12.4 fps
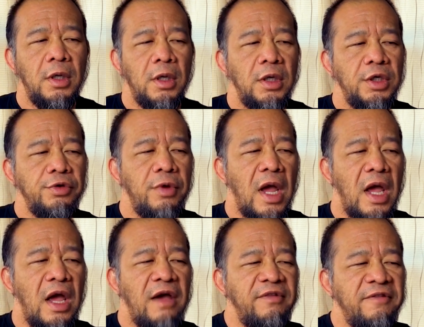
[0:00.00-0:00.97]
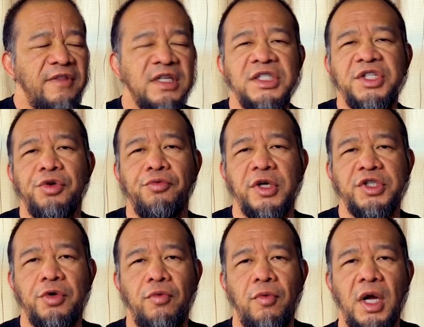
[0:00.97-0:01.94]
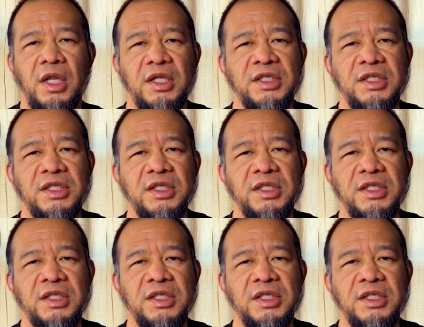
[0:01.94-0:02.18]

If this is the original one,